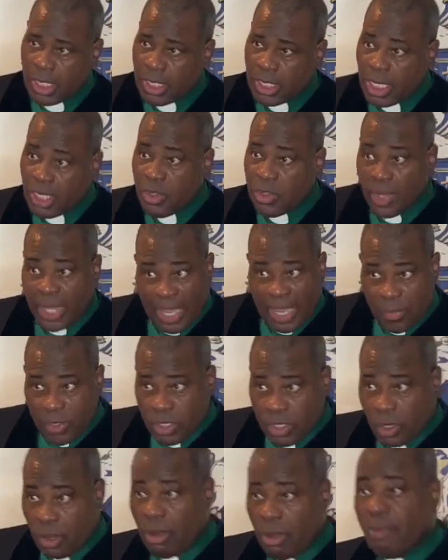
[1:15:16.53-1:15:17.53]
Then you have what
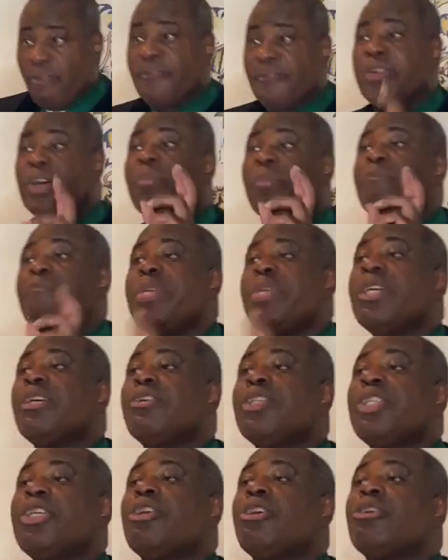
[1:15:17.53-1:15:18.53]
you call
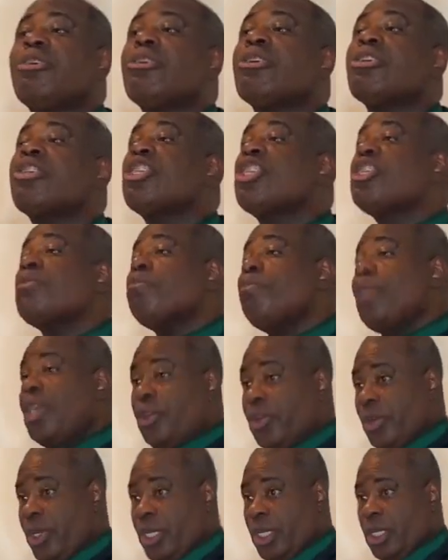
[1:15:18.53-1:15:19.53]
familiar
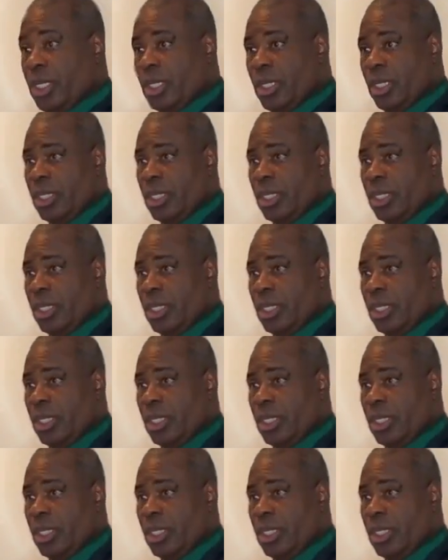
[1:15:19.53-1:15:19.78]
spirit.